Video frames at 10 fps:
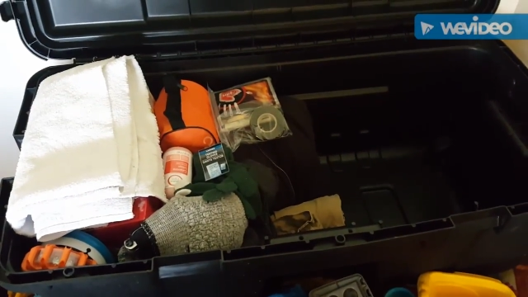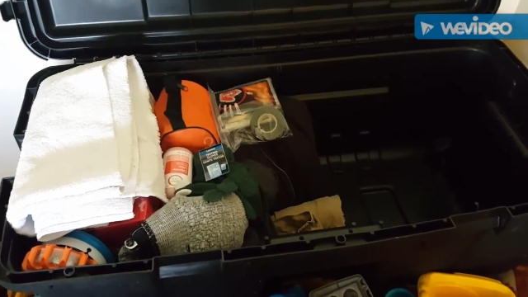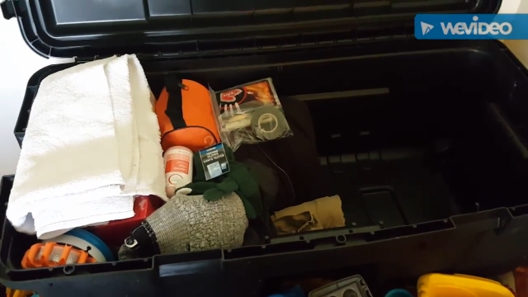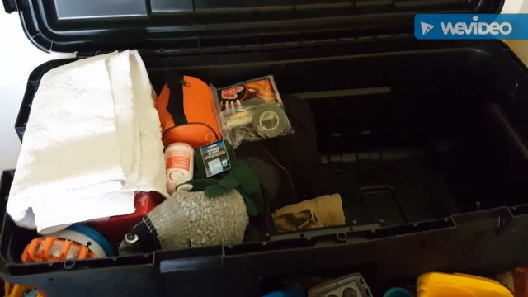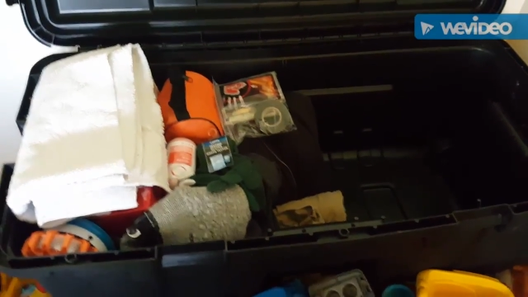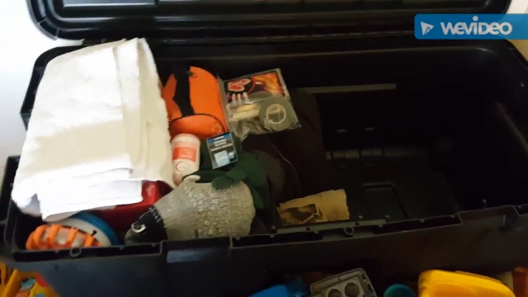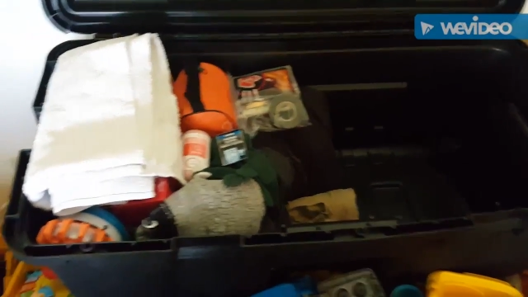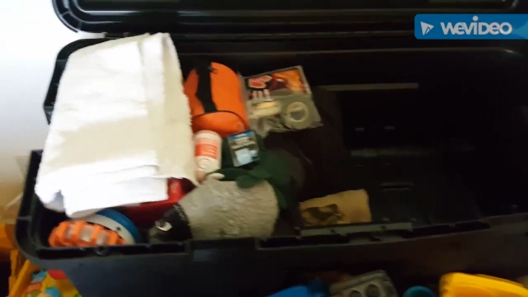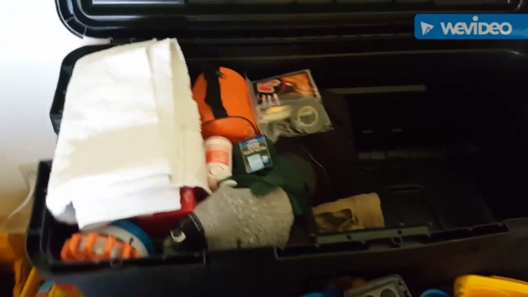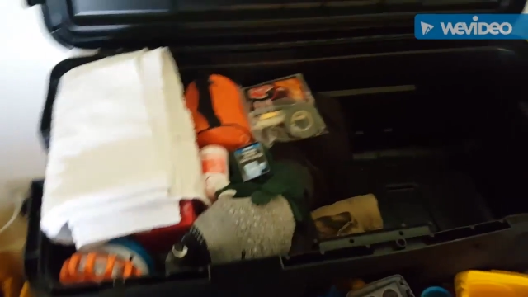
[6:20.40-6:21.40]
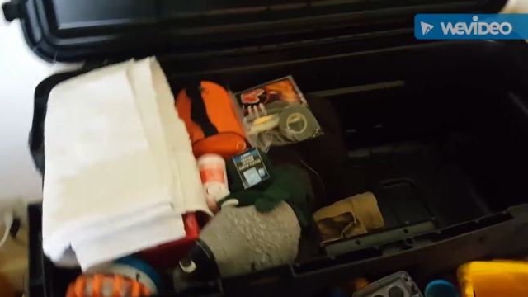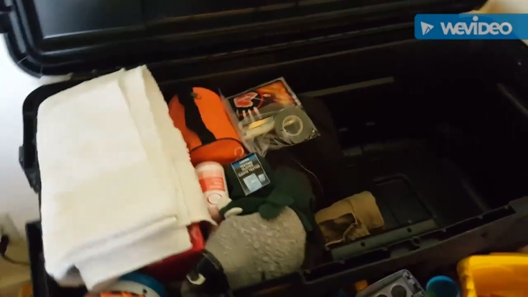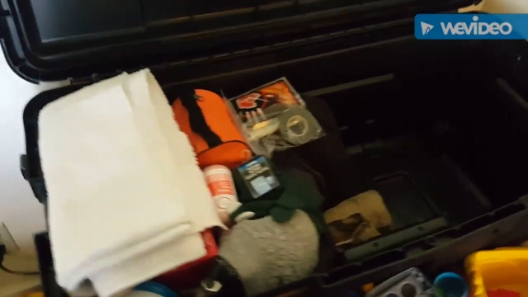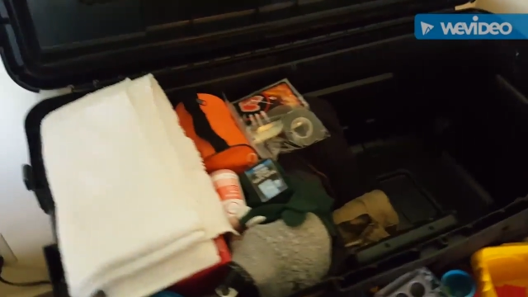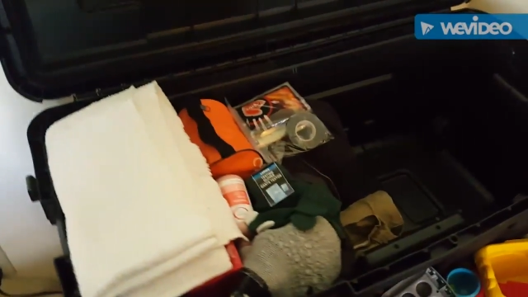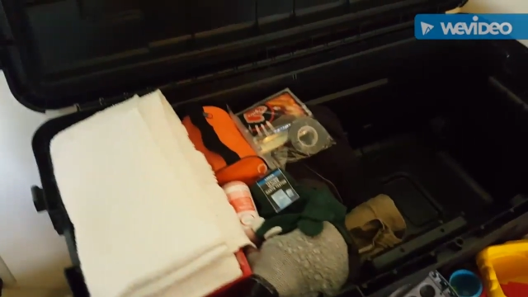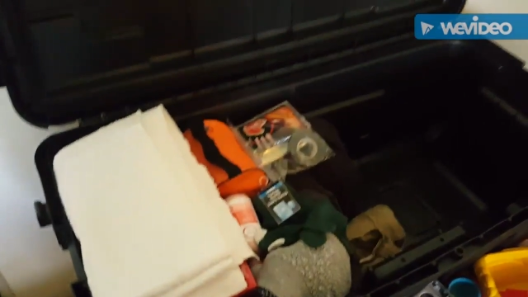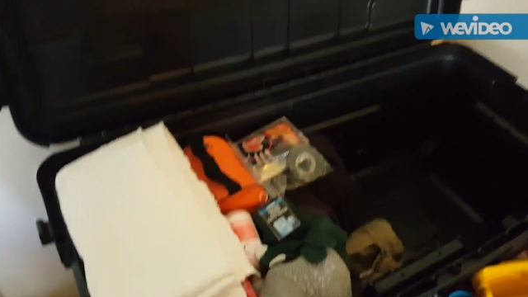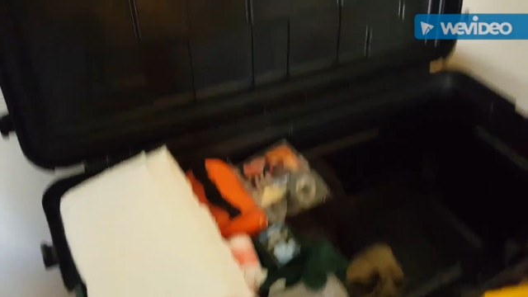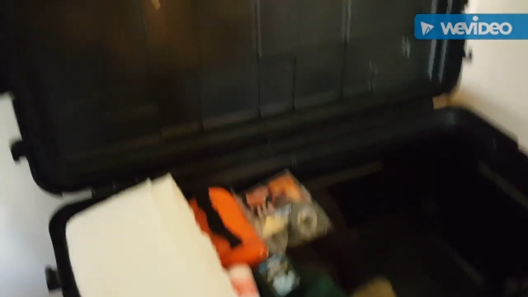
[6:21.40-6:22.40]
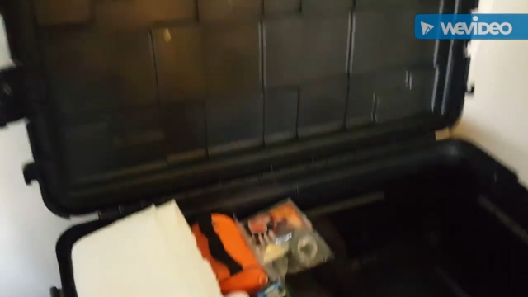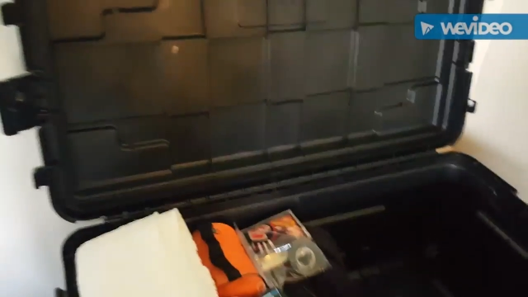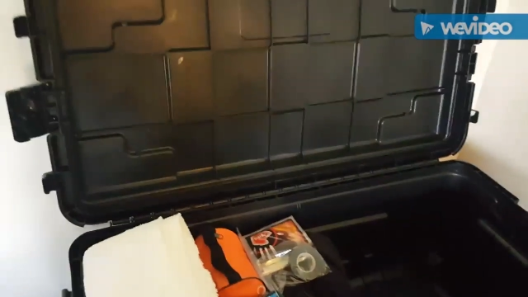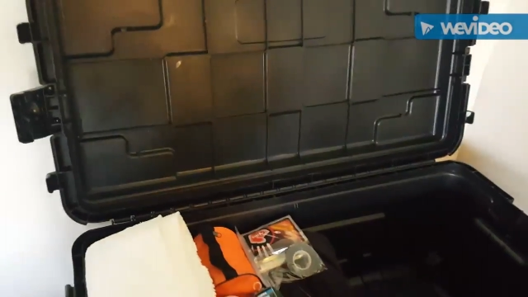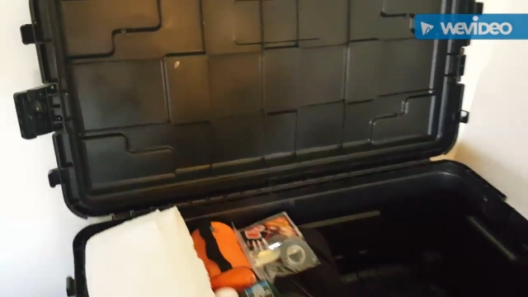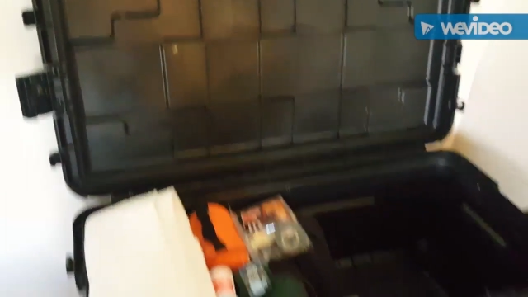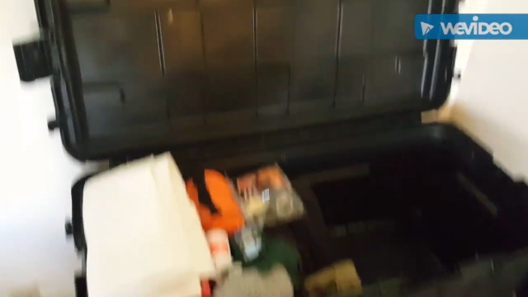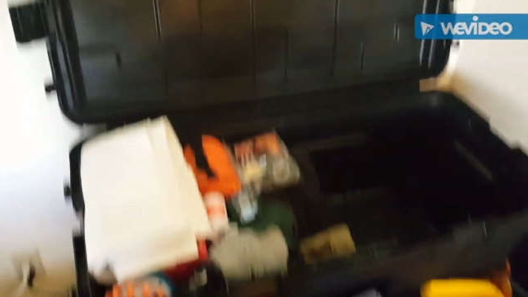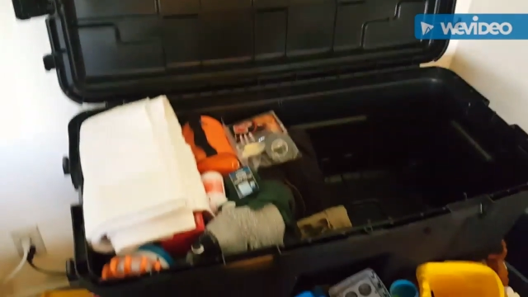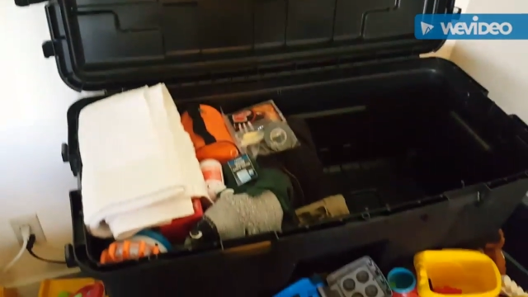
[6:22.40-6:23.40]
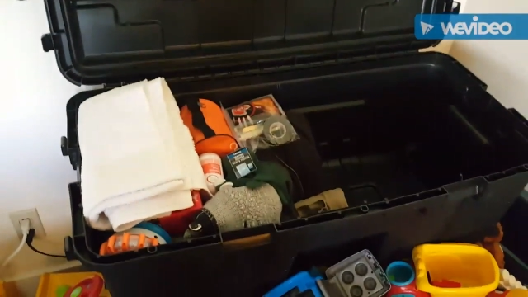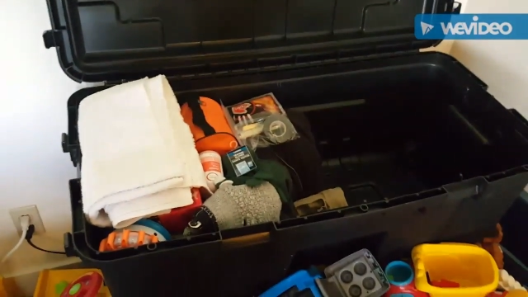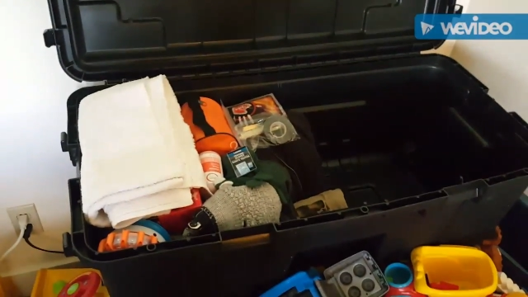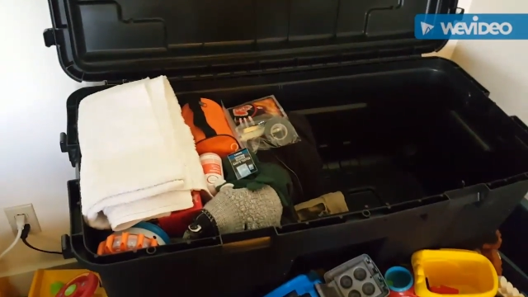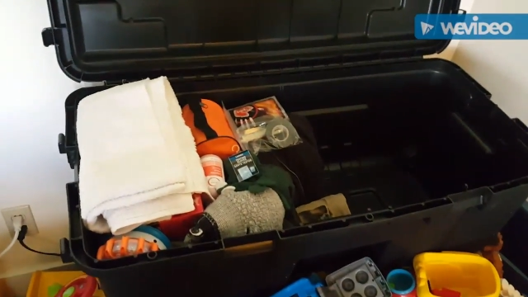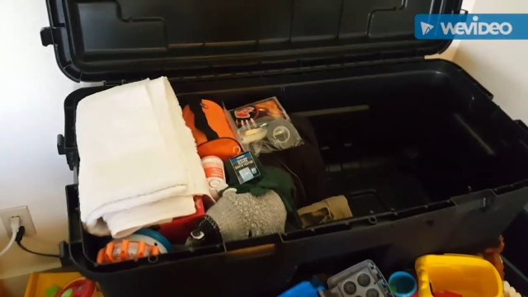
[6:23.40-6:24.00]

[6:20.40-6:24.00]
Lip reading: Nobody's mouth can be seen.